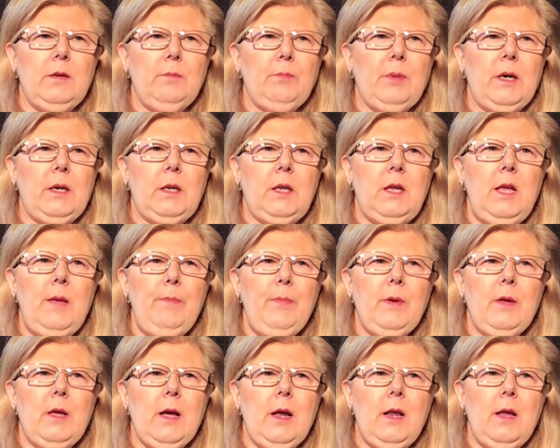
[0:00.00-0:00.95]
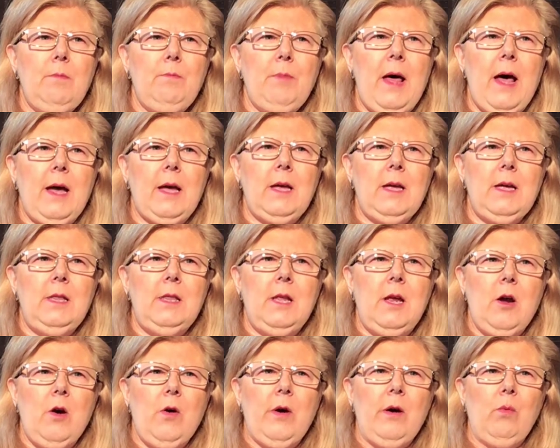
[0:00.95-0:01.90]
but keep getting back in
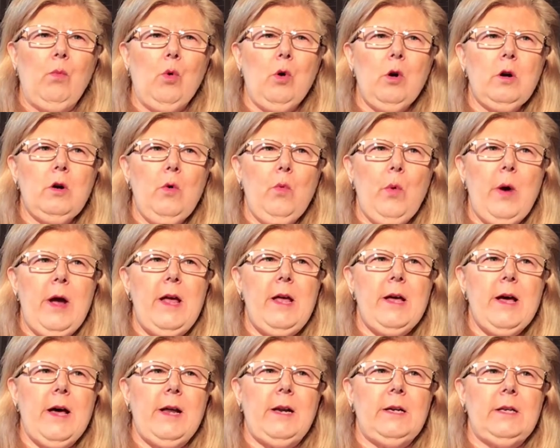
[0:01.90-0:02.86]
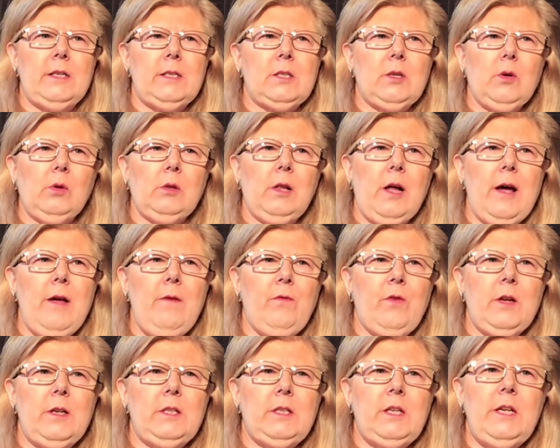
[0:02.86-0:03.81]
there and work away at it so life
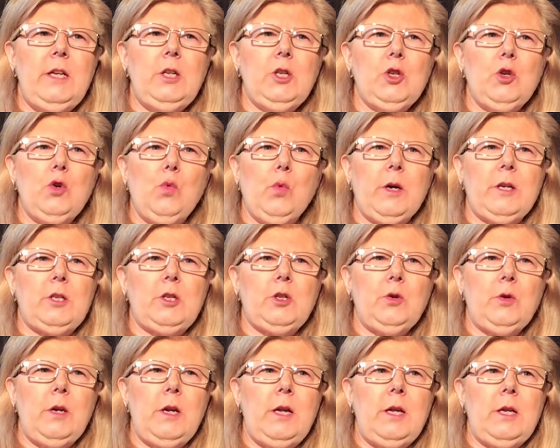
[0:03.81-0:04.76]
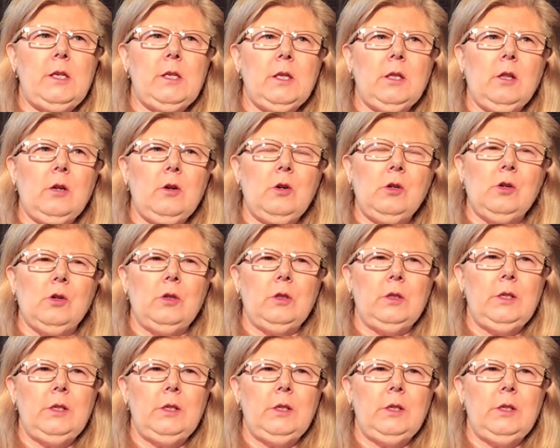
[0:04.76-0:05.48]
can teach you what you need to learn.